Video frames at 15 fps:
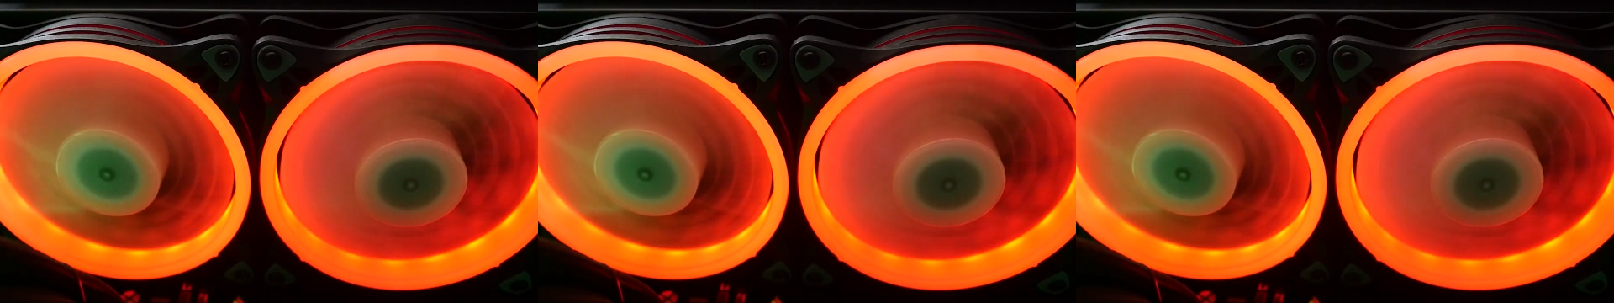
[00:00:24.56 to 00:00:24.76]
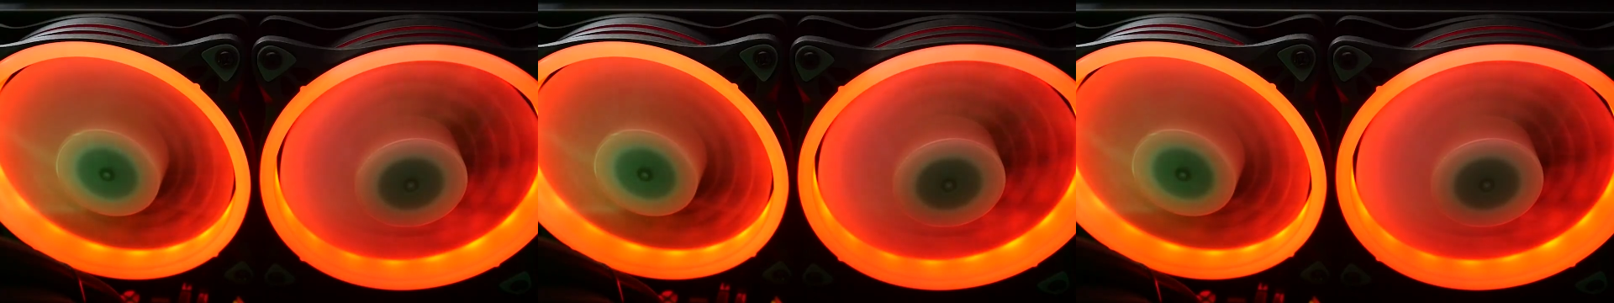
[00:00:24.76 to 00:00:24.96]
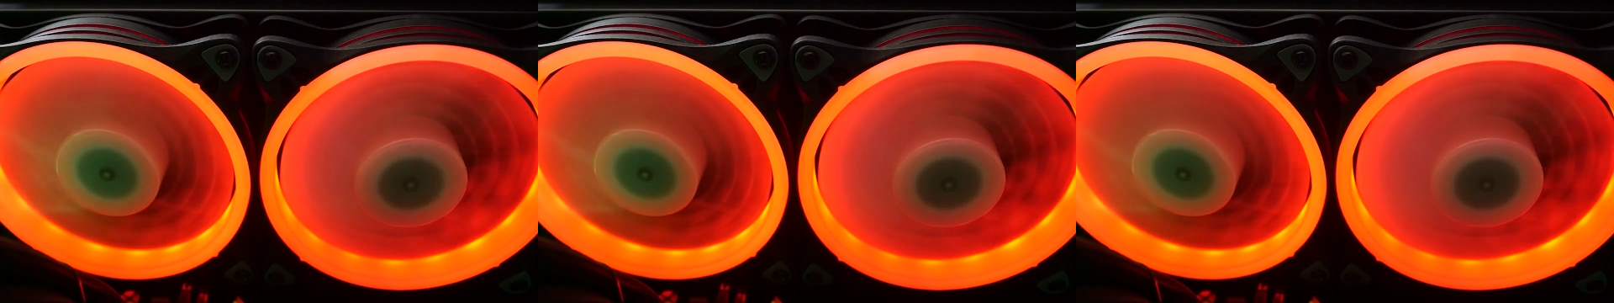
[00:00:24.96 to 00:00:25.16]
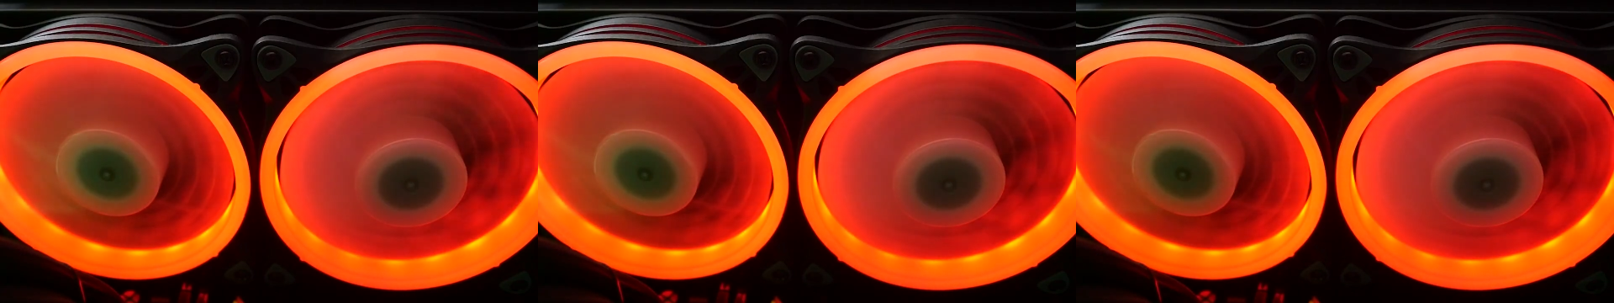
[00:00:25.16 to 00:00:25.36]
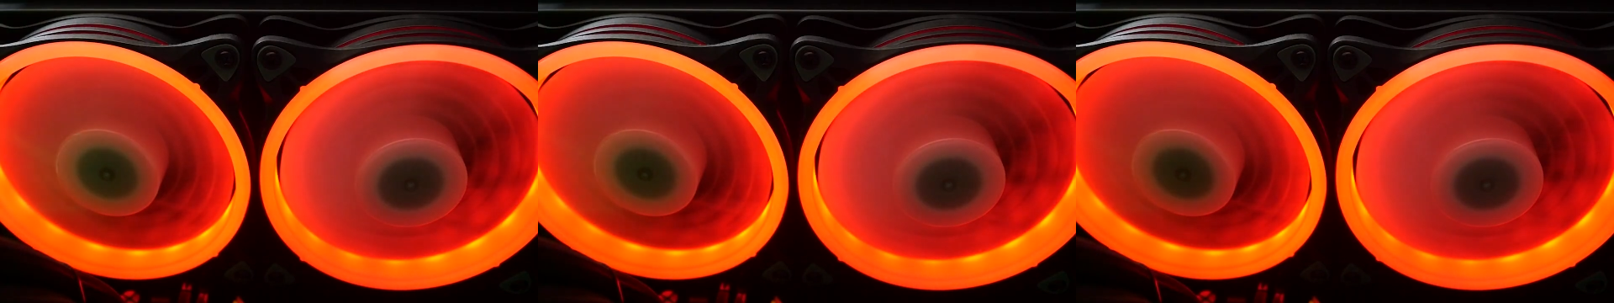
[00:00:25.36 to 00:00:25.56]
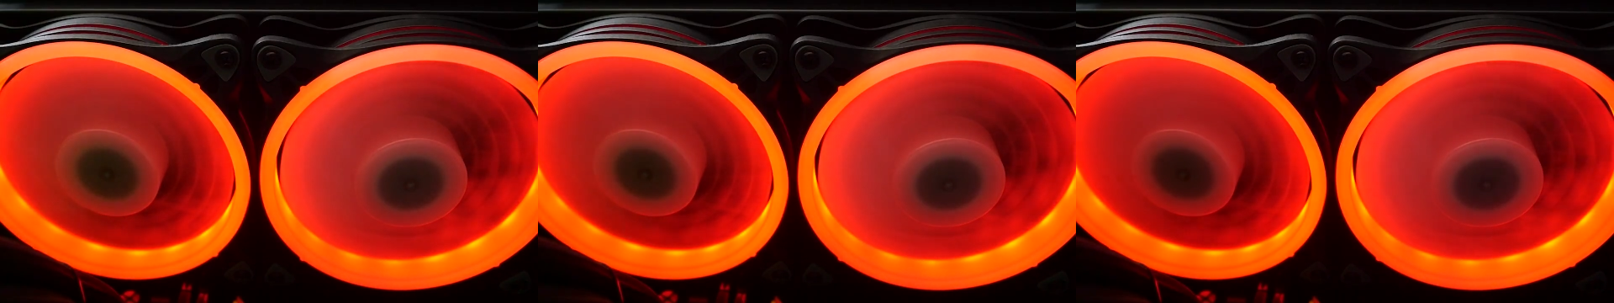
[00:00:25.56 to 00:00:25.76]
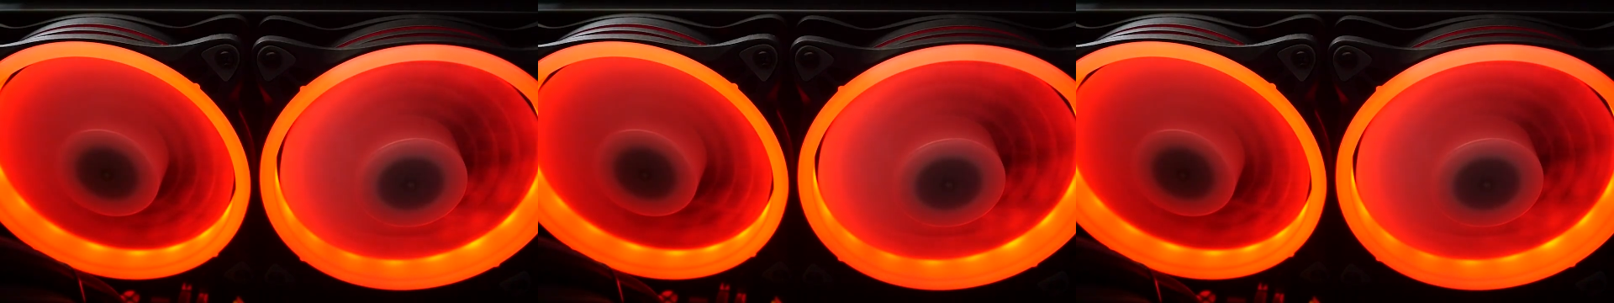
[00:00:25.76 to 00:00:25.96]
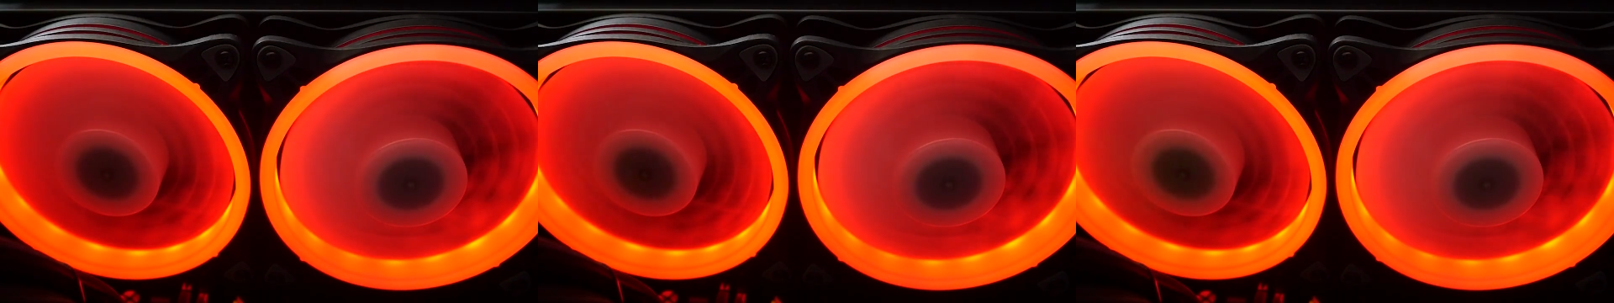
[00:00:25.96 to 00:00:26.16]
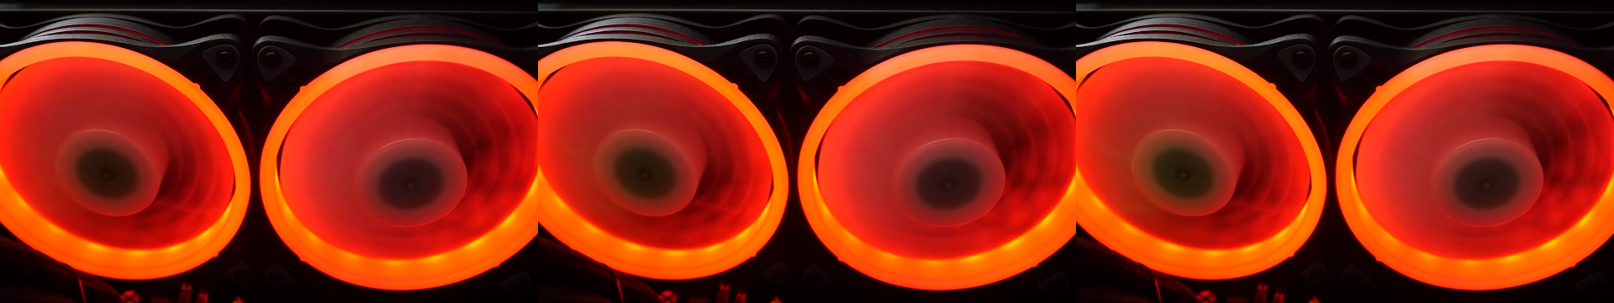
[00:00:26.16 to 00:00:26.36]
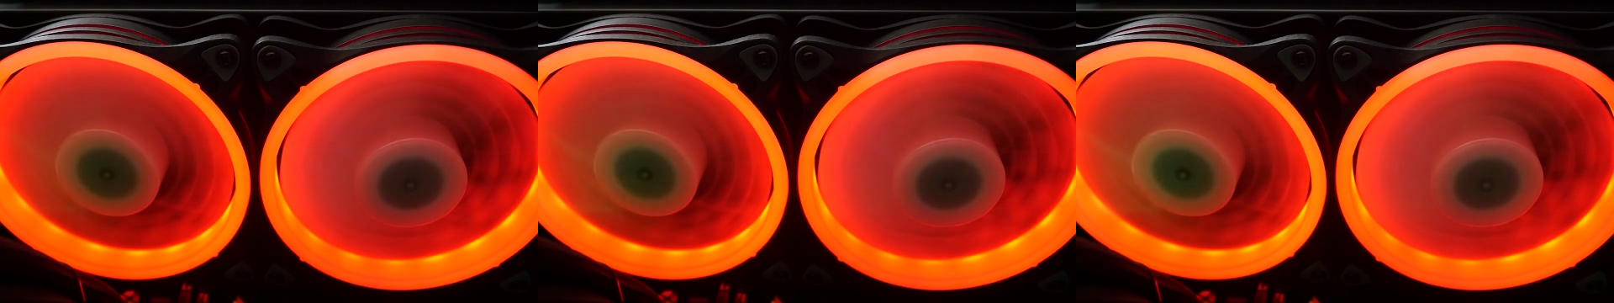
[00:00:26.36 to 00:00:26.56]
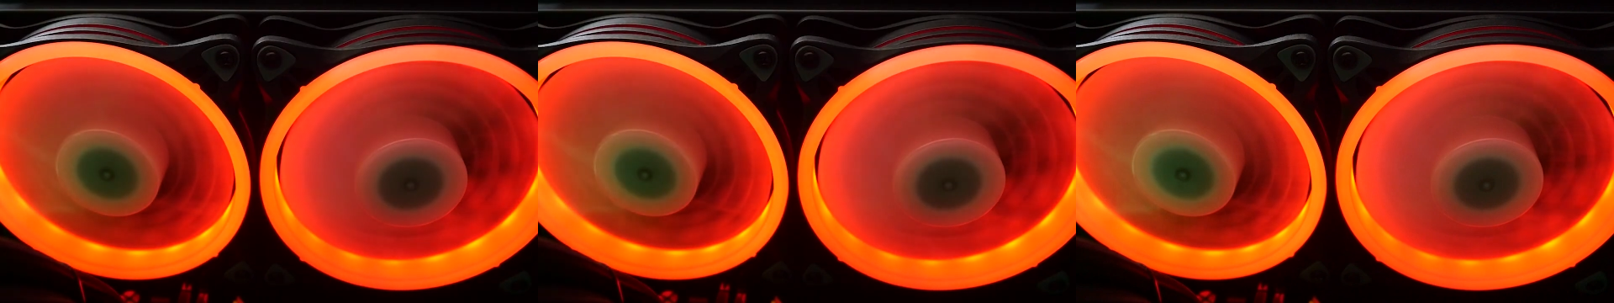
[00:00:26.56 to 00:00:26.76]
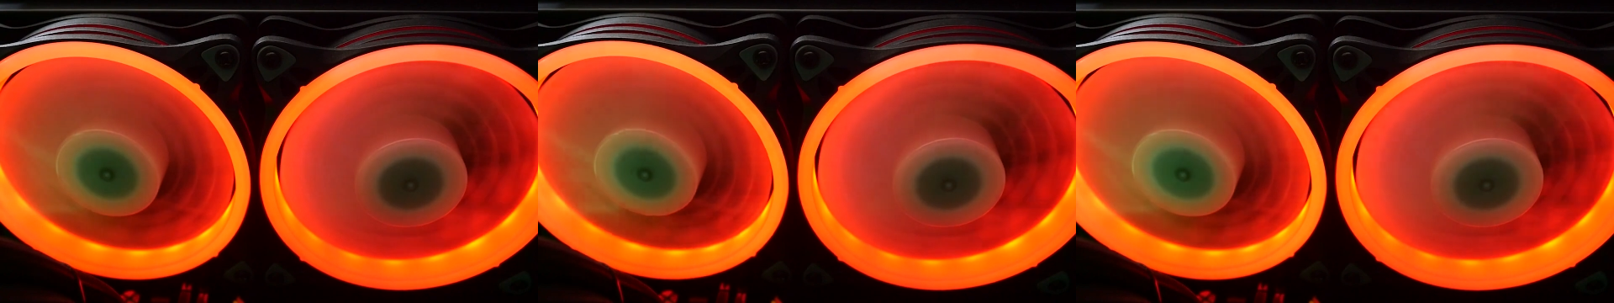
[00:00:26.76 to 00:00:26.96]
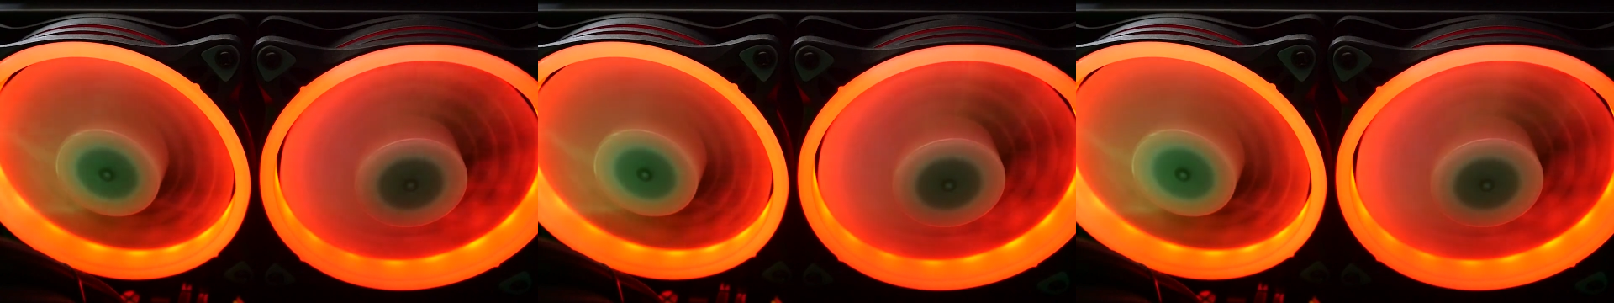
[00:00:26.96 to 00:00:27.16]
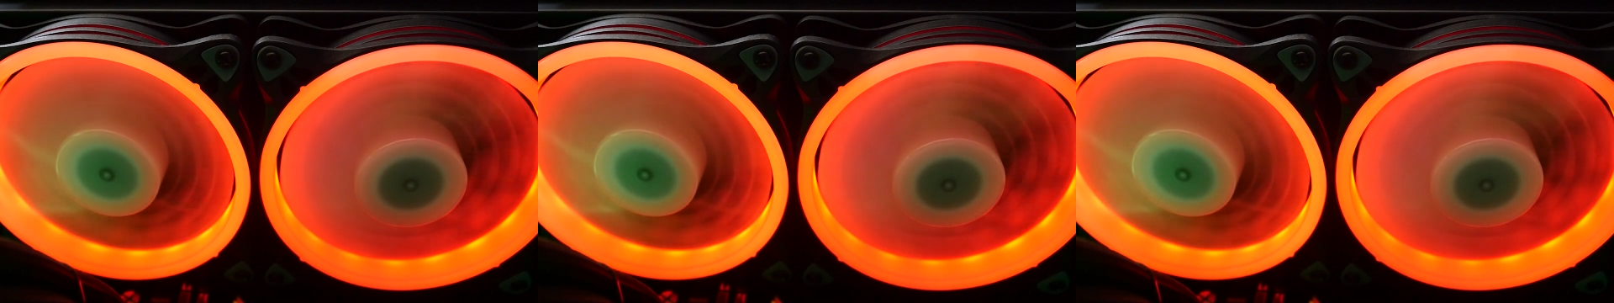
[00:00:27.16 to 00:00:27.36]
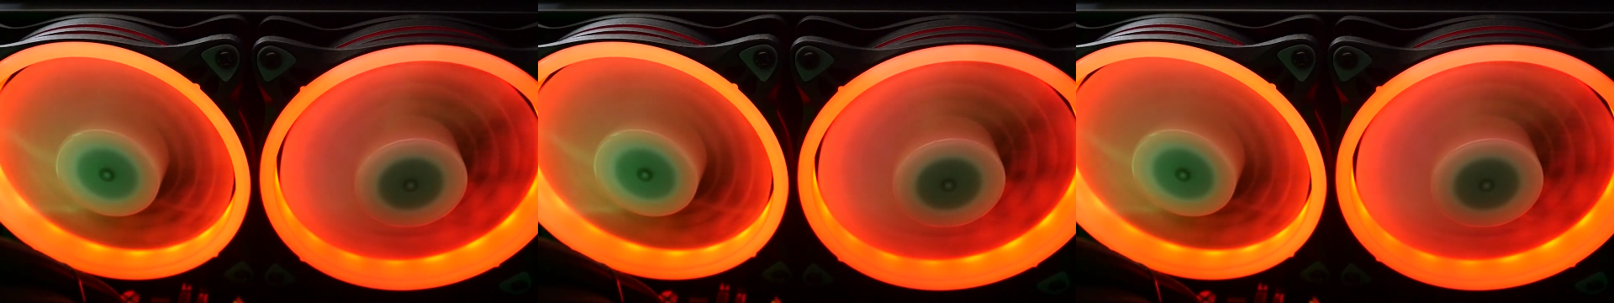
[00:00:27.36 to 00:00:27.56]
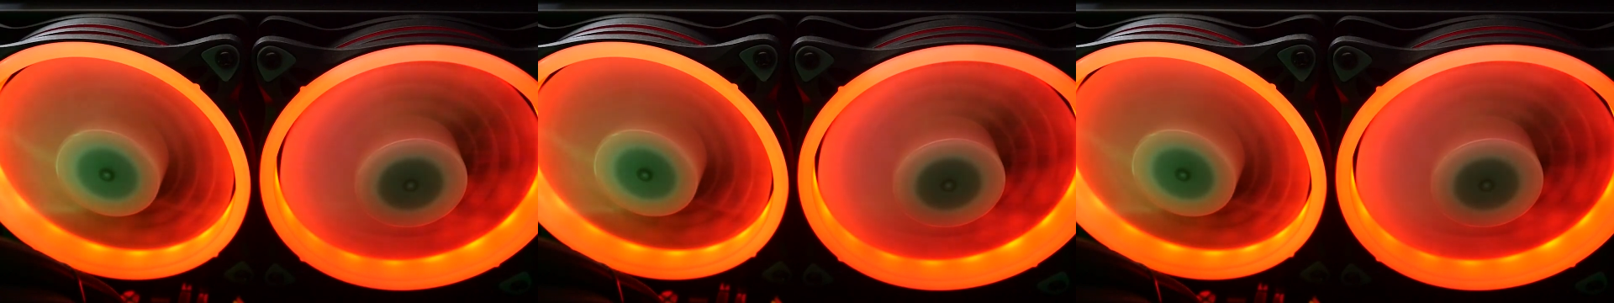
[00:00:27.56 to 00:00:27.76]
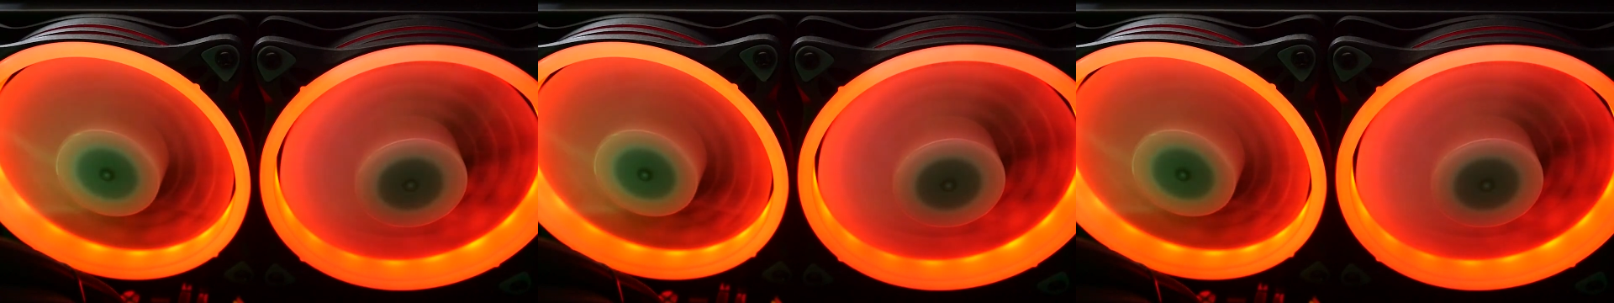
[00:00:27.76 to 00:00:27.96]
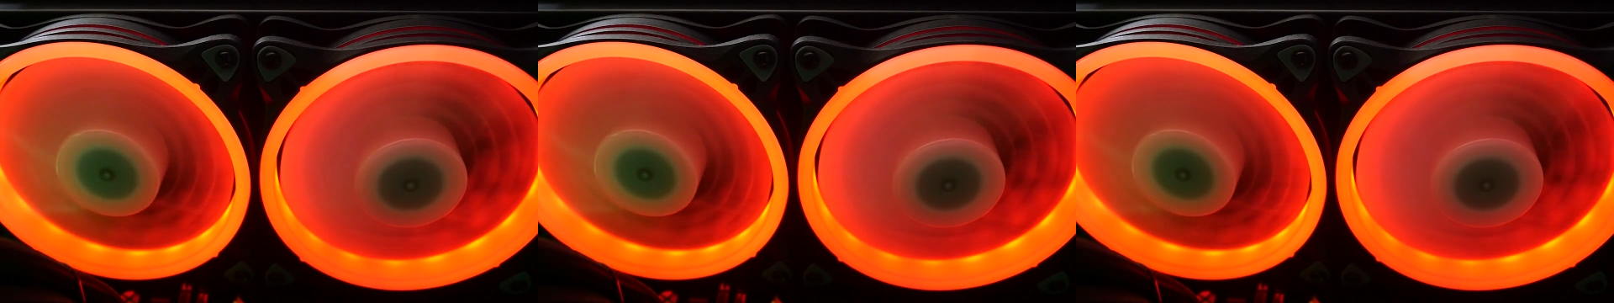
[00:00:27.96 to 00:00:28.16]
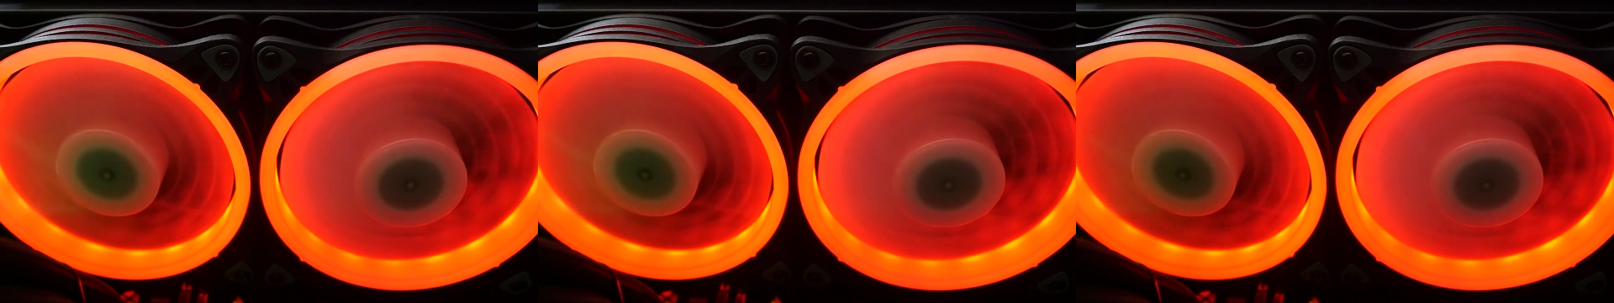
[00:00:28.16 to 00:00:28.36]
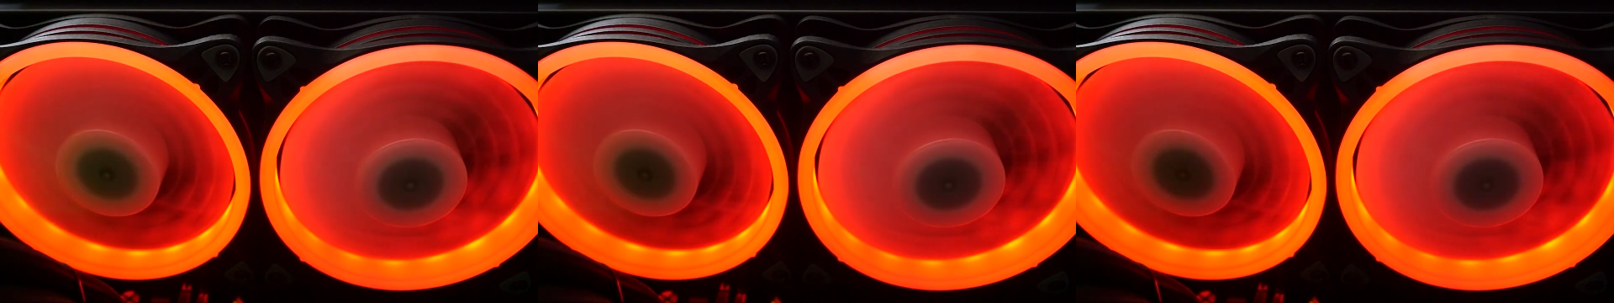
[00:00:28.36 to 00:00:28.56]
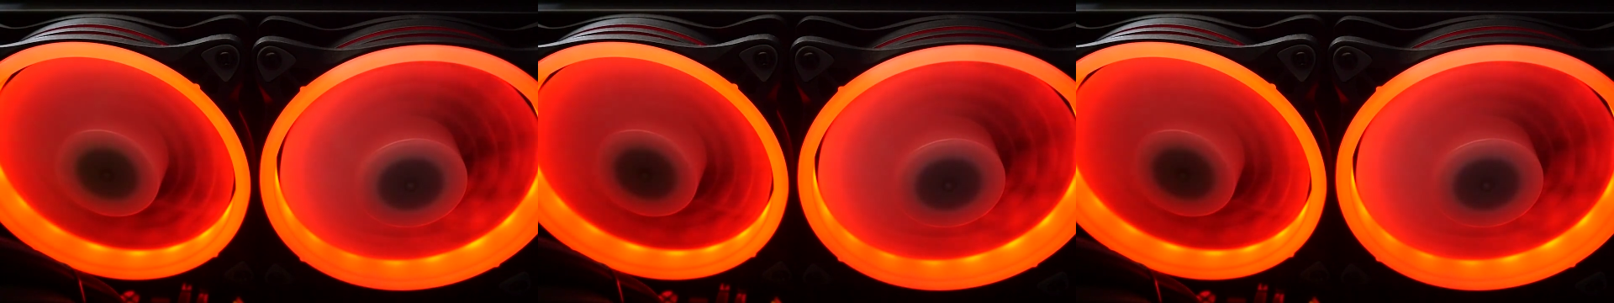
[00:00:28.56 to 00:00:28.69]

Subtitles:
(no speaker visible)